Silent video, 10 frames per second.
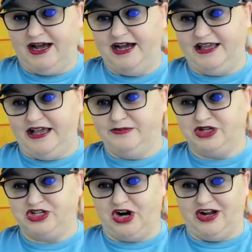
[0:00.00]
Games are
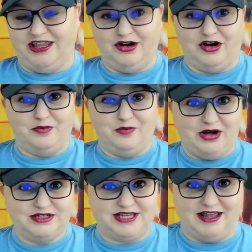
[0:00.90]
starting here in
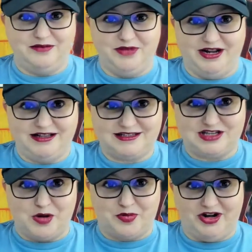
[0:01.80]
about 10 minutes,
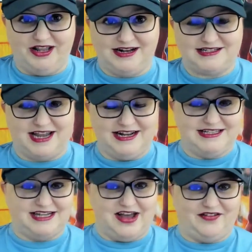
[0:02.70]
so pretty exciting
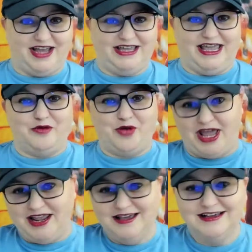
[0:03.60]
stuff. I can't
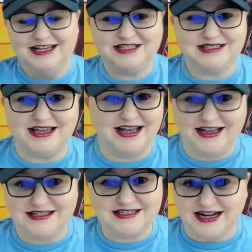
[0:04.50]
wait. It's
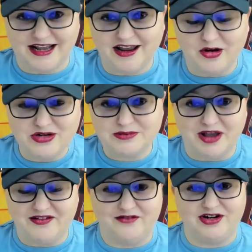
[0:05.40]
Sunday, always
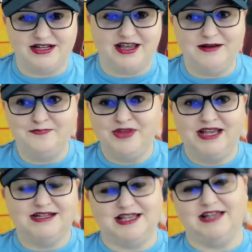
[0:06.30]
my favorite day,
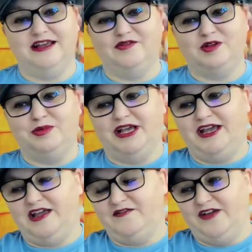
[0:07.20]
because I love to
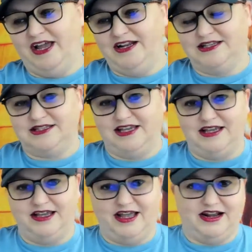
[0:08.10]
play
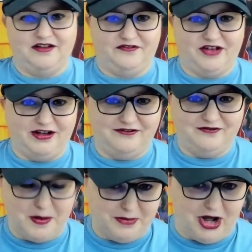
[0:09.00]
fantasy NFL
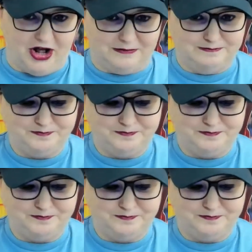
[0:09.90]
football.